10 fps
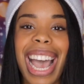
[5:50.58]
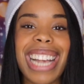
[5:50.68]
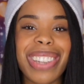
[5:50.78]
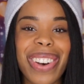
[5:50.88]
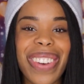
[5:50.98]

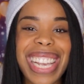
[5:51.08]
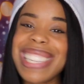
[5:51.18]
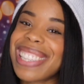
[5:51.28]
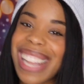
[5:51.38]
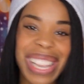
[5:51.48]
As
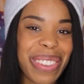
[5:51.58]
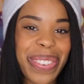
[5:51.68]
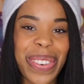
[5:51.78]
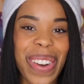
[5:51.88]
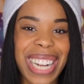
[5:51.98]
always, thank you
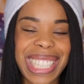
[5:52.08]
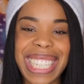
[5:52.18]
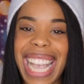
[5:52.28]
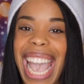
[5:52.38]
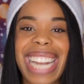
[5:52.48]
for
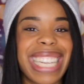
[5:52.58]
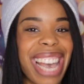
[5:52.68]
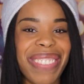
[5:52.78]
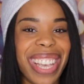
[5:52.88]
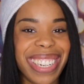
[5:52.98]
watching and
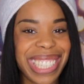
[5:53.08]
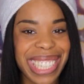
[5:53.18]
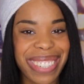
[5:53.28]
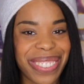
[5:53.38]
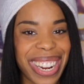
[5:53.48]
happy
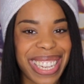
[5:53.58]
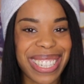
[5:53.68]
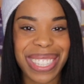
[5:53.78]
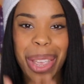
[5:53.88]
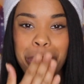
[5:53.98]
auditioning,
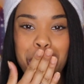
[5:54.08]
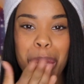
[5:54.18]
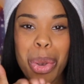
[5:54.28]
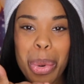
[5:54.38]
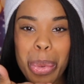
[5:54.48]
friends.
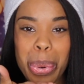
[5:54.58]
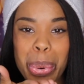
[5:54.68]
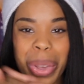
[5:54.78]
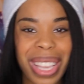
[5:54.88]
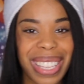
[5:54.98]

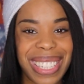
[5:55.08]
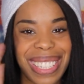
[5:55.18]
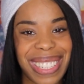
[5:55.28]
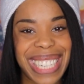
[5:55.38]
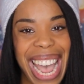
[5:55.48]

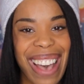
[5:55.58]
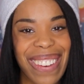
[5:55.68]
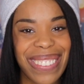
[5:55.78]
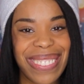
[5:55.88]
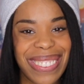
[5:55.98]

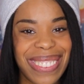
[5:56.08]
Ciao.